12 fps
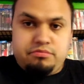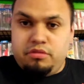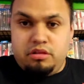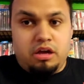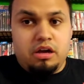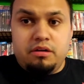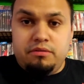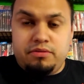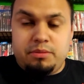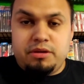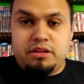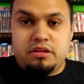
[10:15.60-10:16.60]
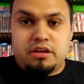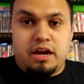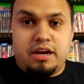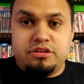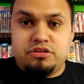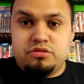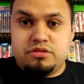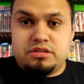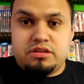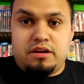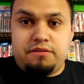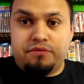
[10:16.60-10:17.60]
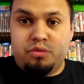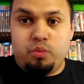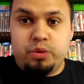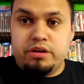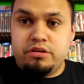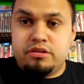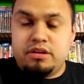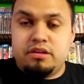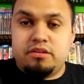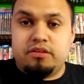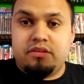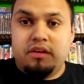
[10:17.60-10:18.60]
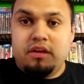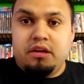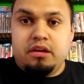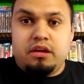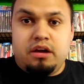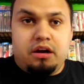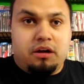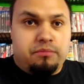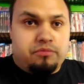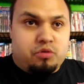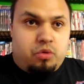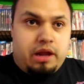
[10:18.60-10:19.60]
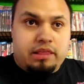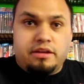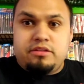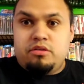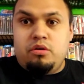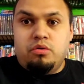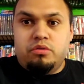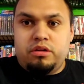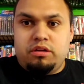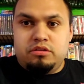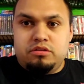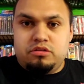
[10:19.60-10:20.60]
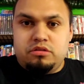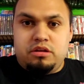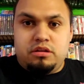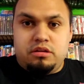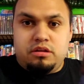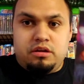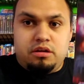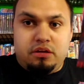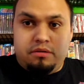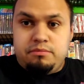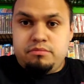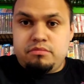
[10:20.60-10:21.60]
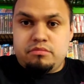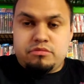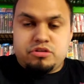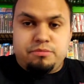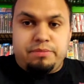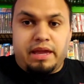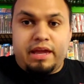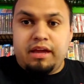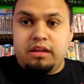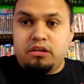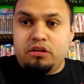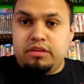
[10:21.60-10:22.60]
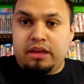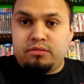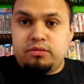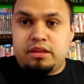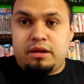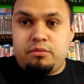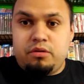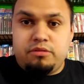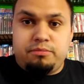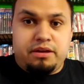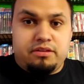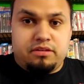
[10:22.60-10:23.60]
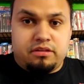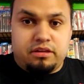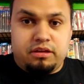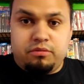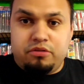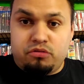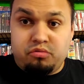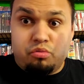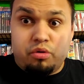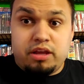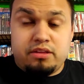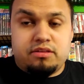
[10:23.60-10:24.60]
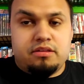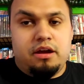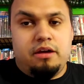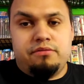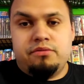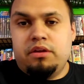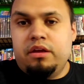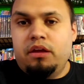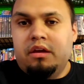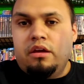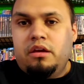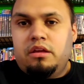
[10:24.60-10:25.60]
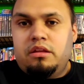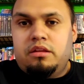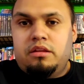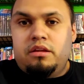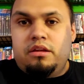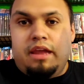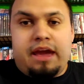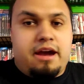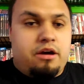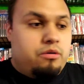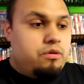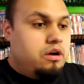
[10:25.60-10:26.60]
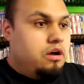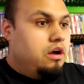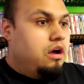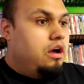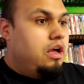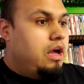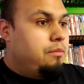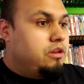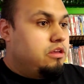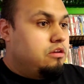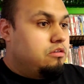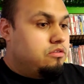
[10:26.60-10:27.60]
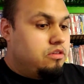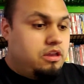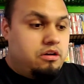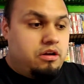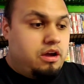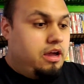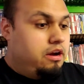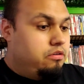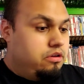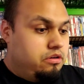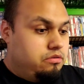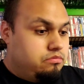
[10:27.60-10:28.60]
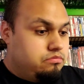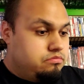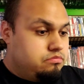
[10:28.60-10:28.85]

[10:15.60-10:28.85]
love. I mean, the kaiju stuff, the weirdness, Twilight Zone in Japan. You know, that's what that was basically. It was great stuff. Now, how many years later? I don't know.